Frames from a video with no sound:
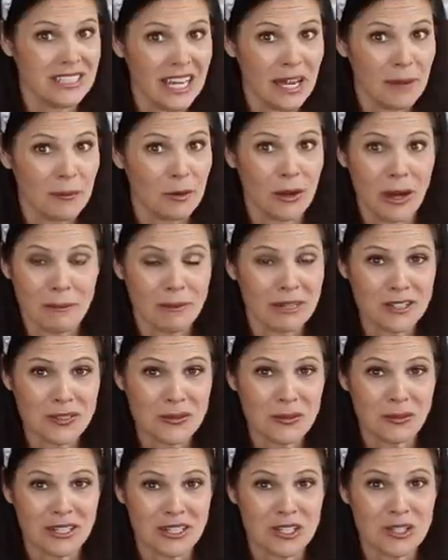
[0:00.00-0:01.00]
tip. Grandma
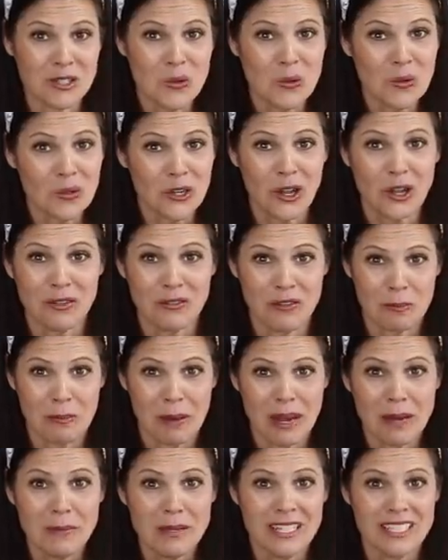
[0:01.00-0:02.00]
doesn't want to store all of your
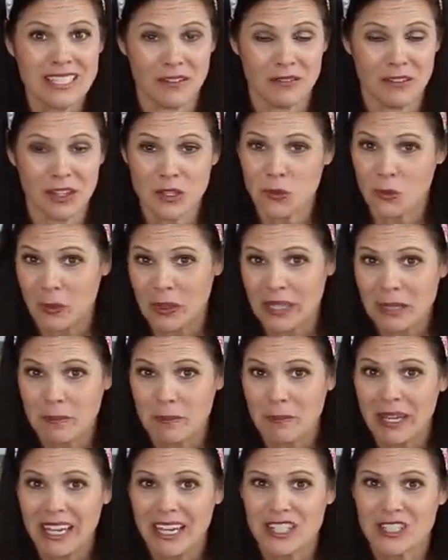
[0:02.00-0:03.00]
baby stuff that's really
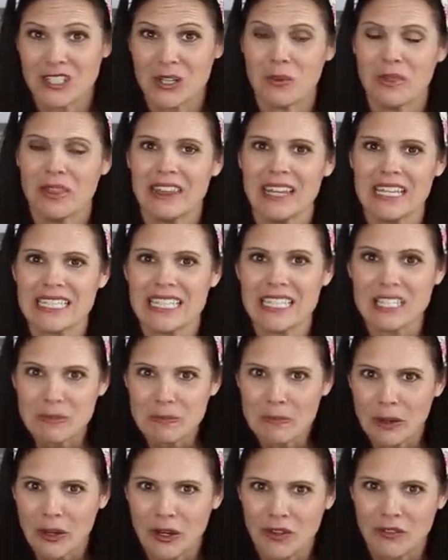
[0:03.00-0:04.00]
big, so this
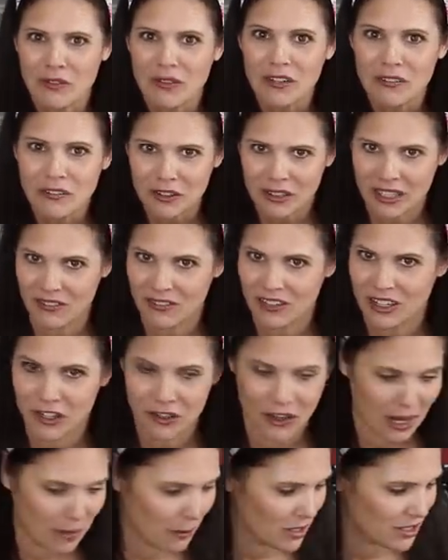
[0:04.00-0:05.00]
is perfect for leaving
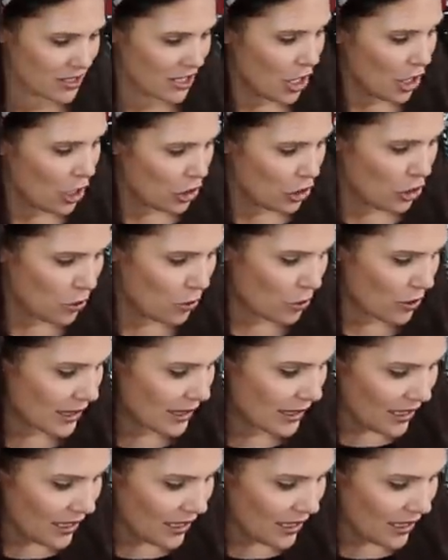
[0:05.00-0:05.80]
at grandma's. You could